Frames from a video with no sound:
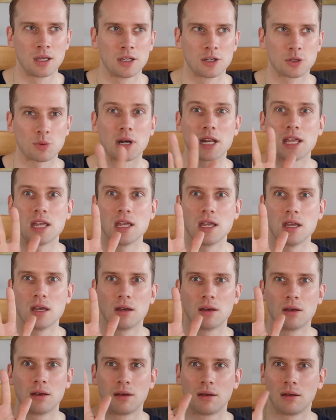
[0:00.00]

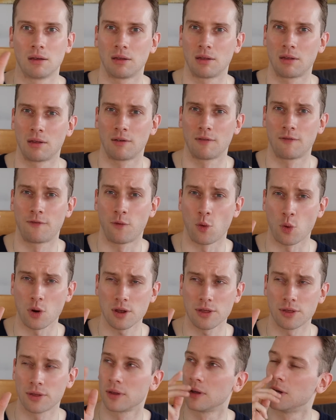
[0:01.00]

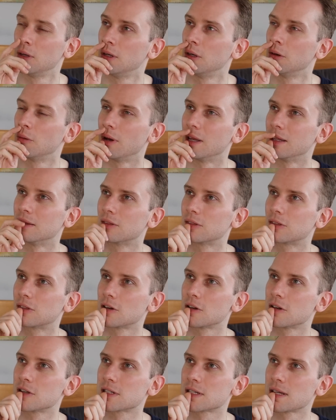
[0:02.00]
24th.
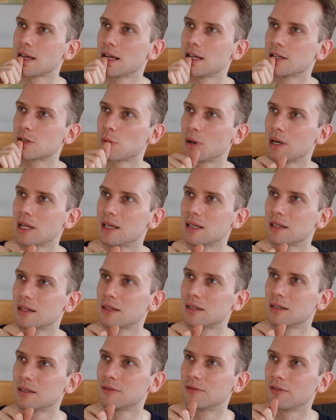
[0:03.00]
Thursday
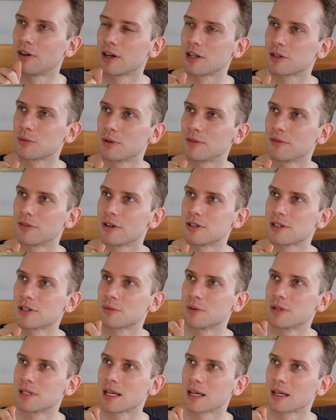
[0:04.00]
20th, Friday 21st,
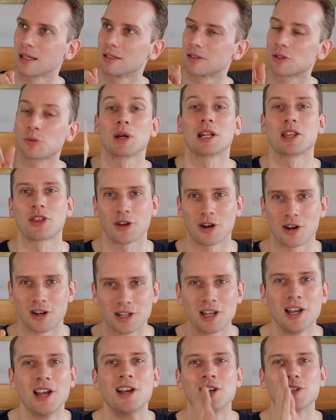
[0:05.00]
22nd,
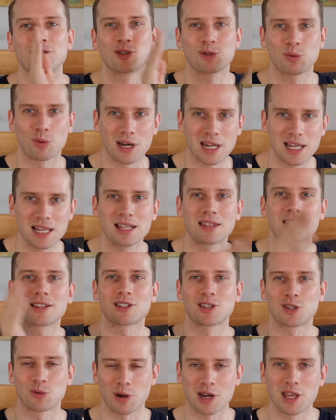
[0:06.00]
23rd. So 20th
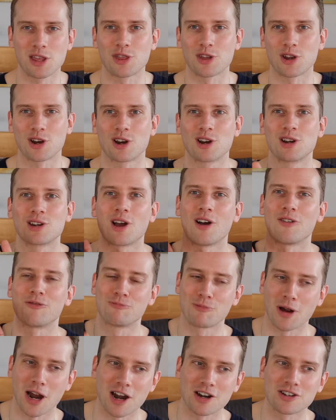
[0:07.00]
to 23rd of
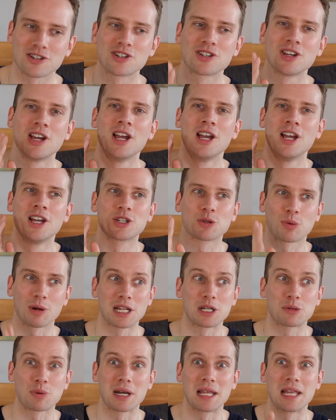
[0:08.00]
March
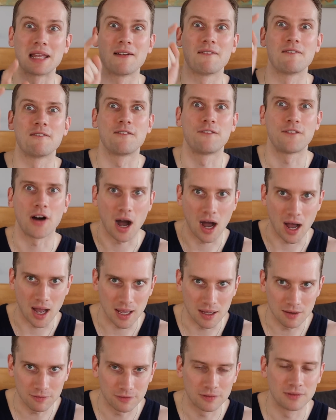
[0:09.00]

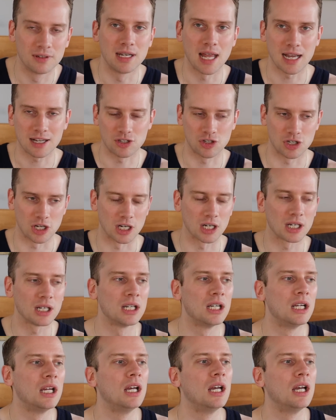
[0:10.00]
2025, next year,